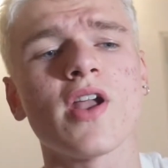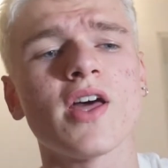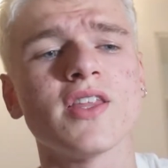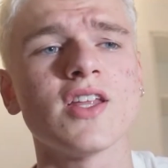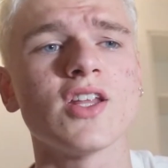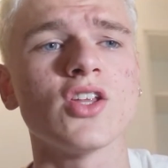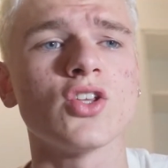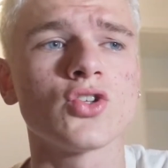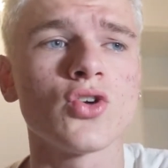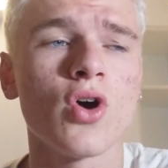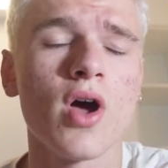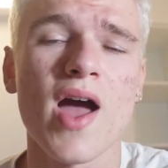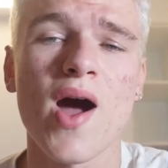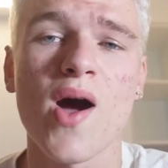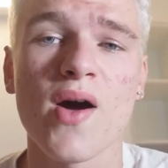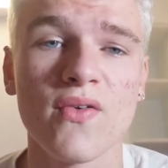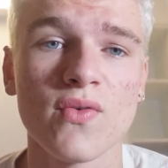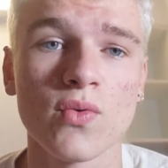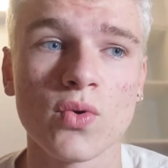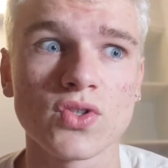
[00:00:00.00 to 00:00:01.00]
I did enjoy it,
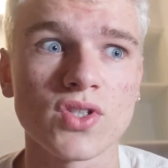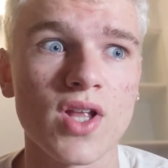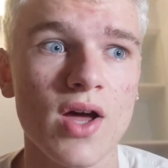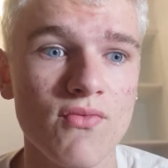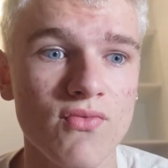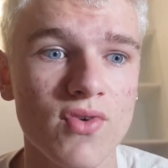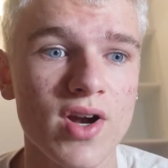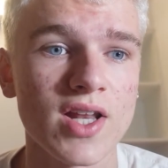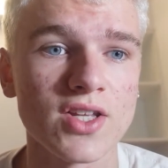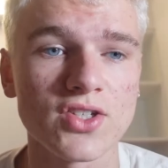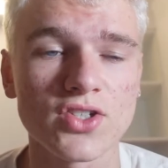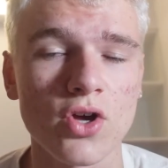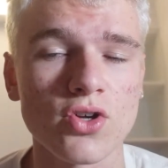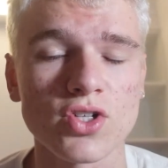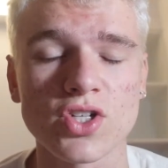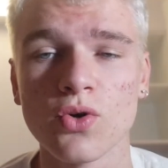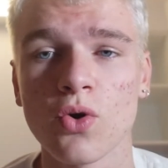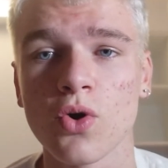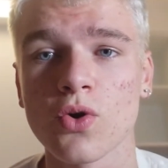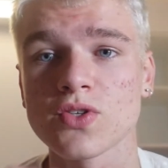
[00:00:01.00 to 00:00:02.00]
how it was like really
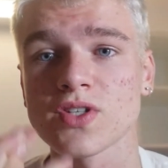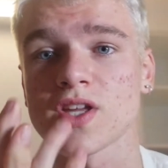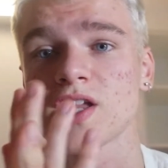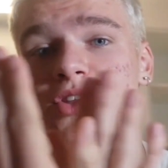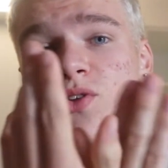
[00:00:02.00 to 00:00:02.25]
socially awkward because I